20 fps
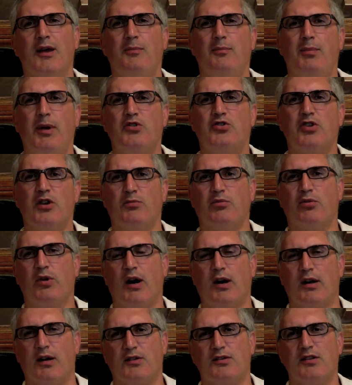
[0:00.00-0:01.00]
pitching
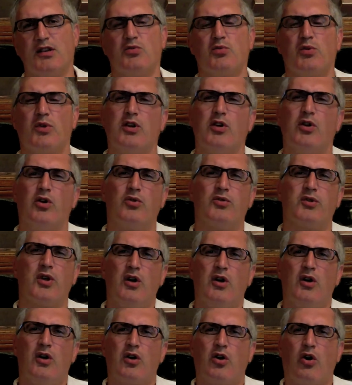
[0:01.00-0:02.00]
products. These were the old
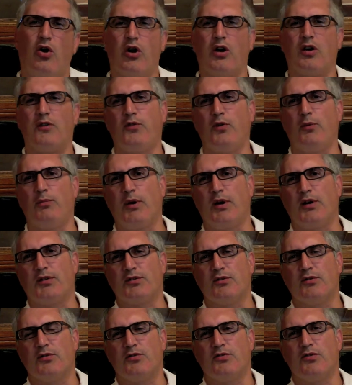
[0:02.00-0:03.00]
carnival
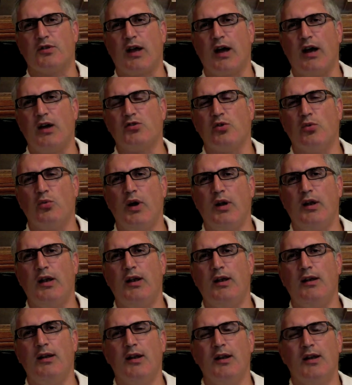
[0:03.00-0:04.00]
busters, guys who went
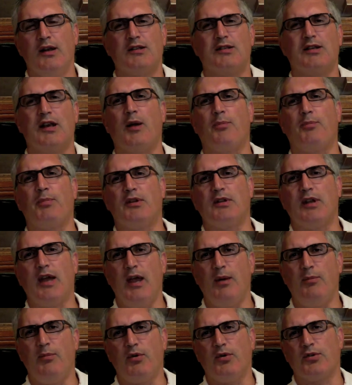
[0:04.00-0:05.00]
in, set up a
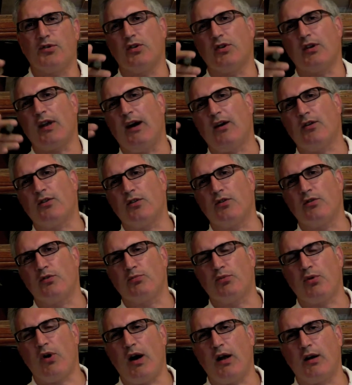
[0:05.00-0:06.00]
table, took out their
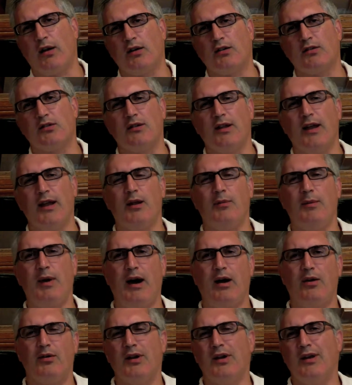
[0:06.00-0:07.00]
products, laid them
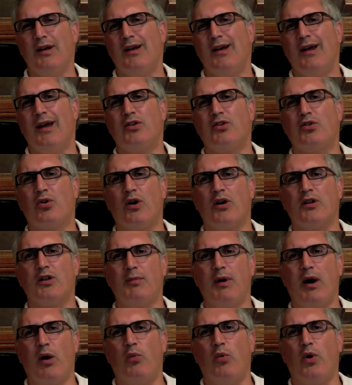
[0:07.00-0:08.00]
out, and talked
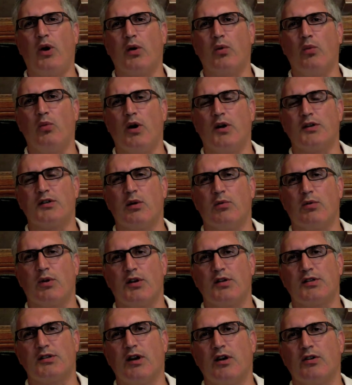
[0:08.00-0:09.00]
about what it was they were going
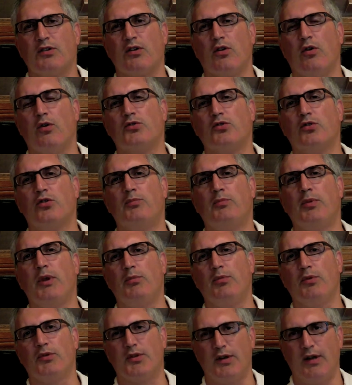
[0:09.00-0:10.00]
to sell to those good
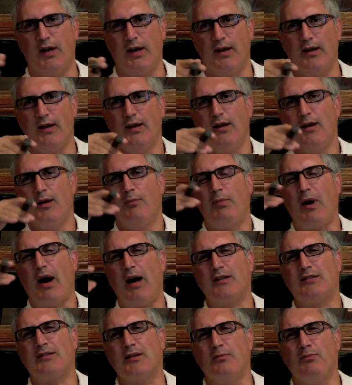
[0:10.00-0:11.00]
people today.
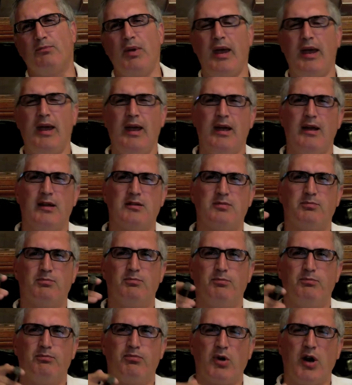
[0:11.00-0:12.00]
Pots and pans,
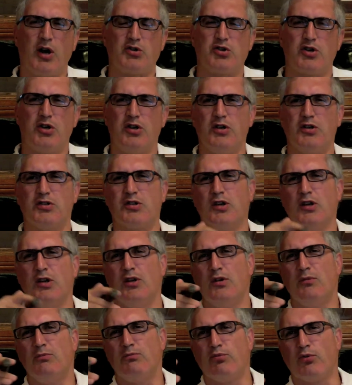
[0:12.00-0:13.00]
brushes,
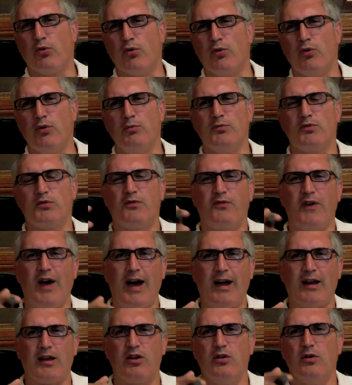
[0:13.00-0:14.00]
brooms,
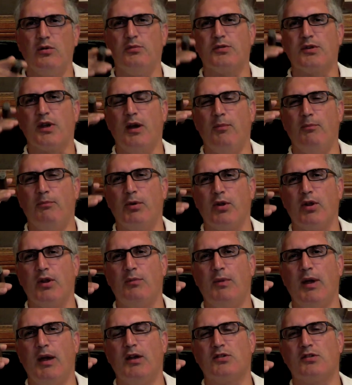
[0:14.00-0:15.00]
vacuums, and Billy
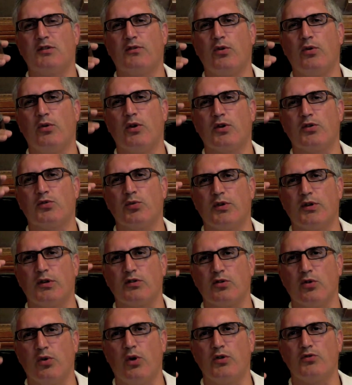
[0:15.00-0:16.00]
Mays, of course, with
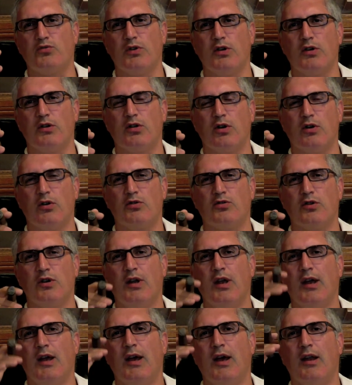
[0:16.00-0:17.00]
his laundry detergent
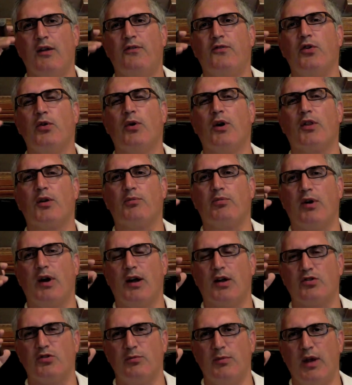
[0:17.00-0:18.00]
and a few other
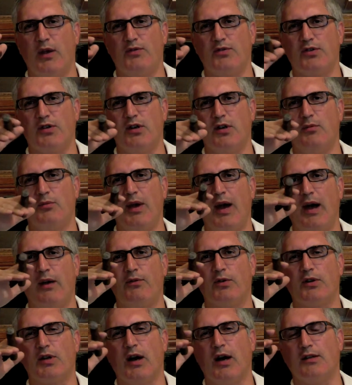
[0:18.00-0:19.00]
products you may have seen him
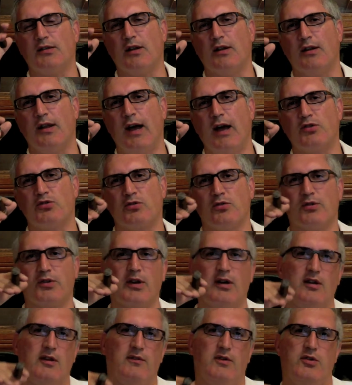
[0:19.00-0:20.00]
advertise on national
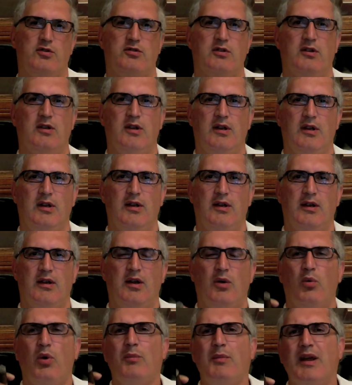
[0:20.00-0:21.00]
television.
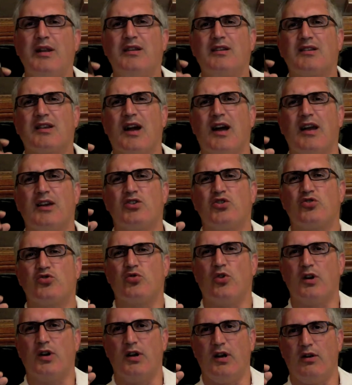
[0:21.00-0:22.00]
What made this guy
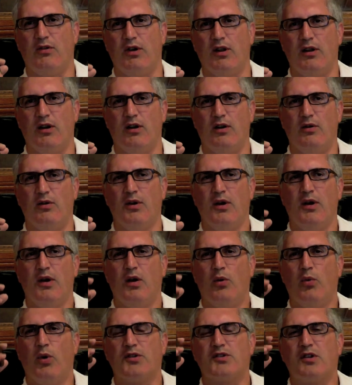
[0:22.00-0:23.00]
extraordinary, though,
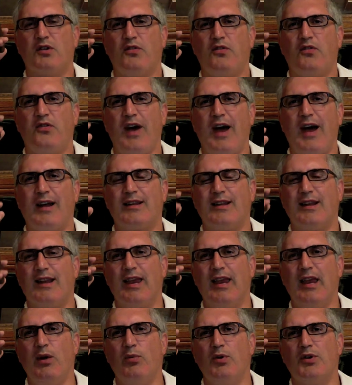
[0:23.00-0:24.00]
was the fact that
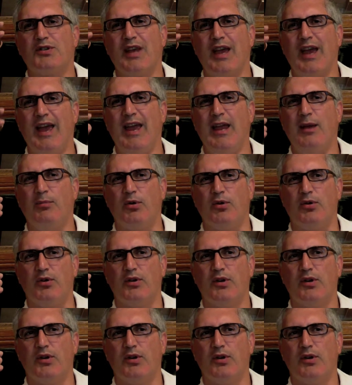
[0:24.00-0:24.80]
he was able